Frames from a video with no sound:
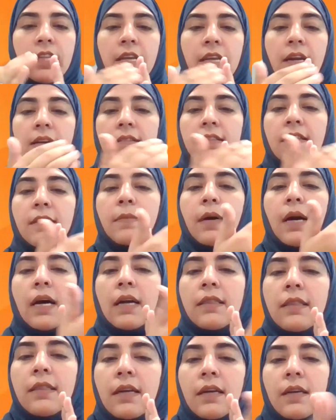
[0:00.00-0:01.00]
there are some
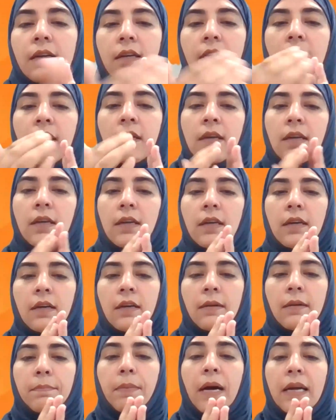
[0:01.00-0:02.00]
other
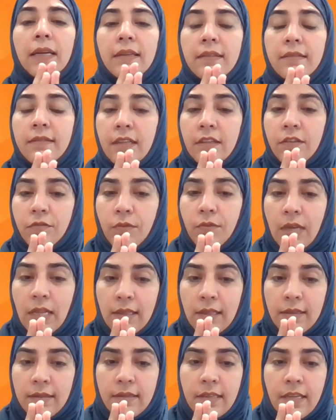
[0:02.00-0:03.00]
parties as well.